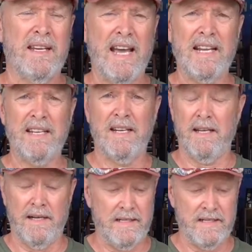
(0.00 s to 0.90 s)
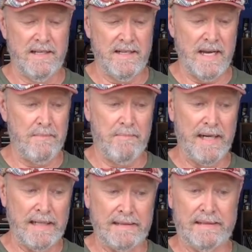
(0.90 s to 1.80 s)
Canada. And I said, yeah,
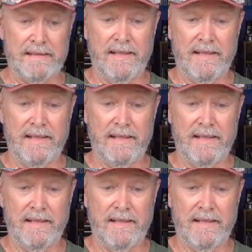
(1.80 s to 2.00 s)
but